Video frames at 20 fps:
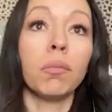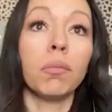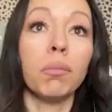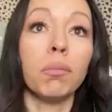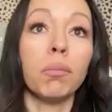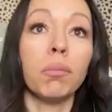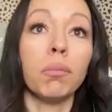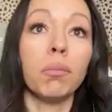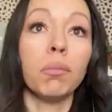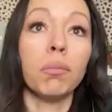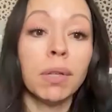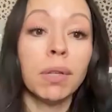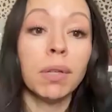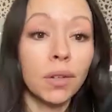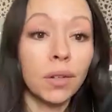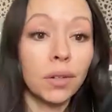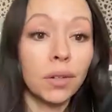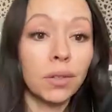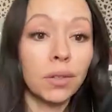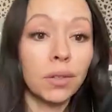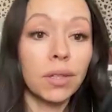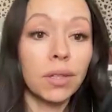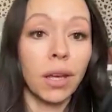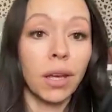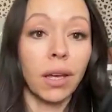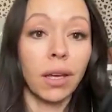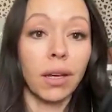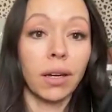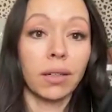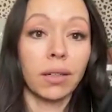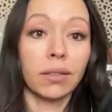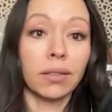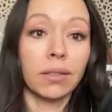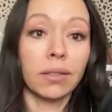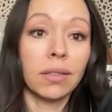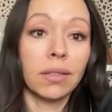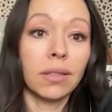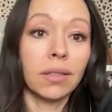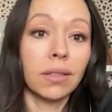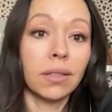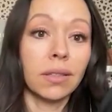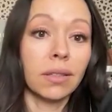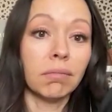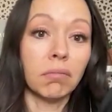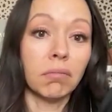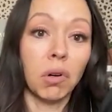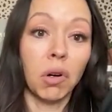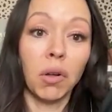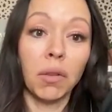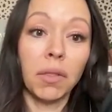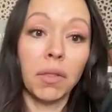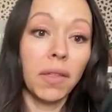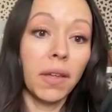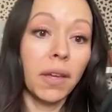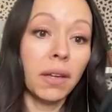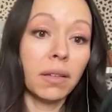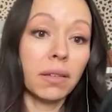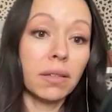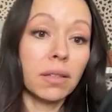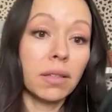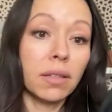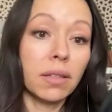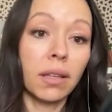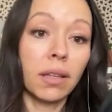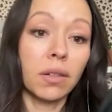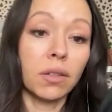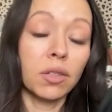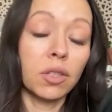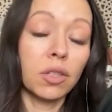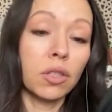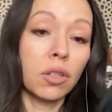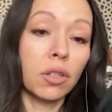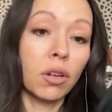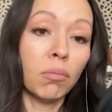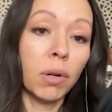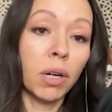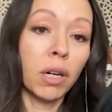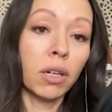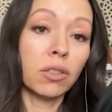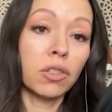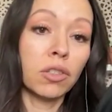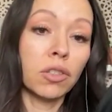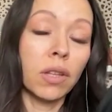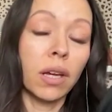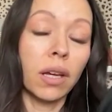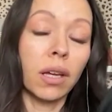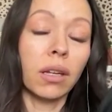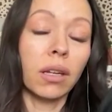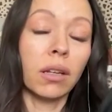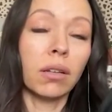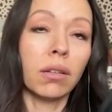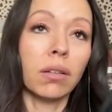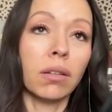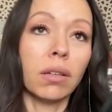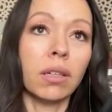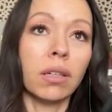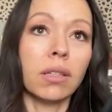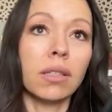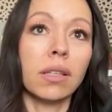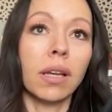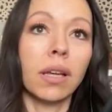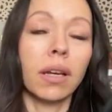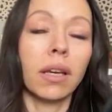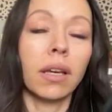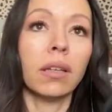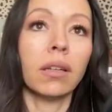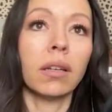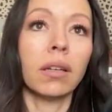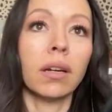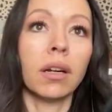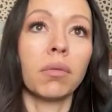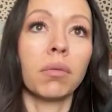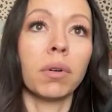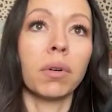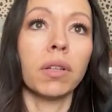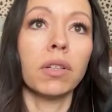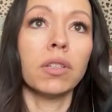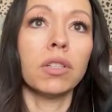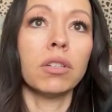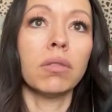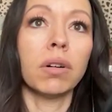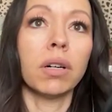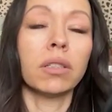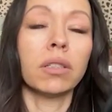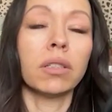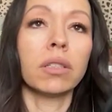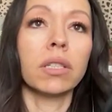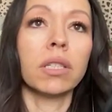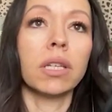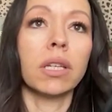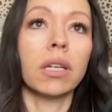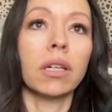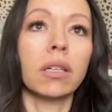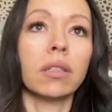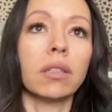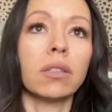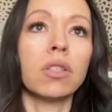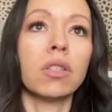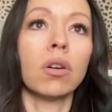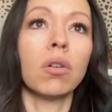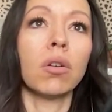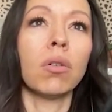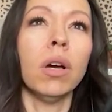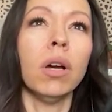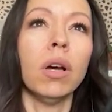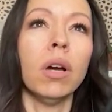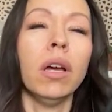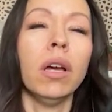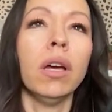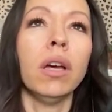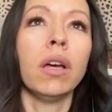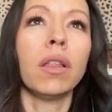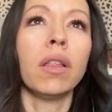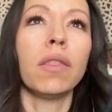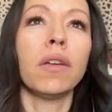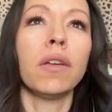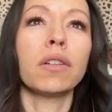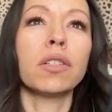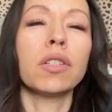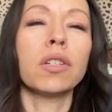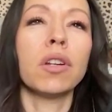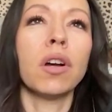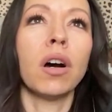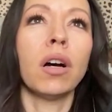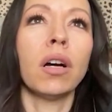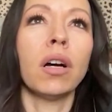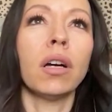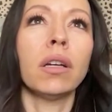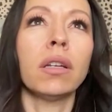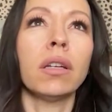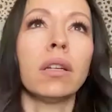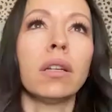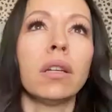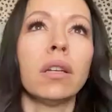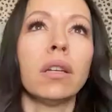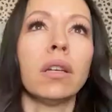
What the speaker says: babysitters and all the things. Like there's so much that in a second I really do understand. So there's not